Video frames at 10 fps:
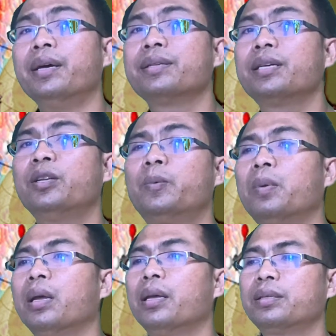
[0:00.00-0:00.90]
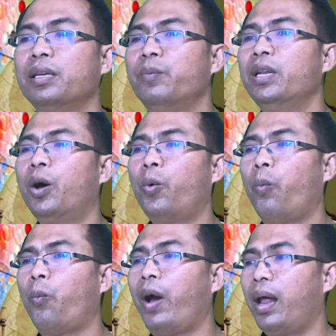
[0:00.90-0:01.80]
Since we know
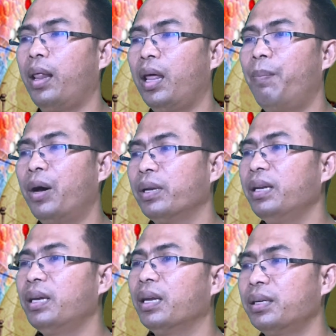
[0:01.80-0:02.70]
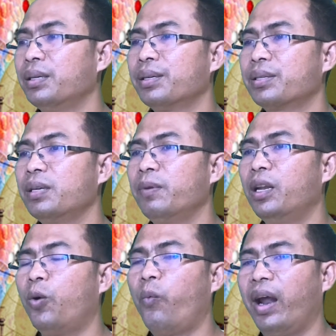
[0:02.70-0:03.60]
well about the indicator, since we
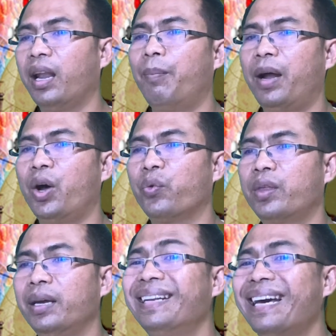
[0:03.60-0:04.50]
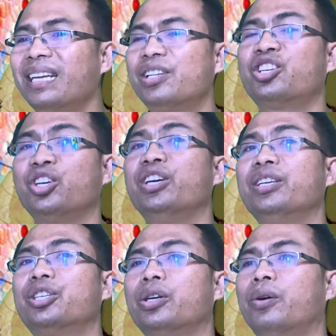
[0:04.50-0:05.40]
know well about the intended
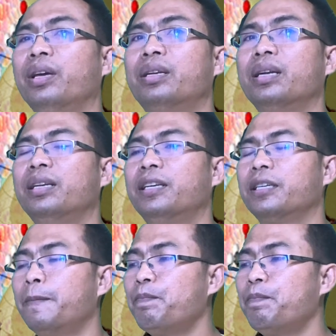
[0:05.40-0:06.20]
change or intended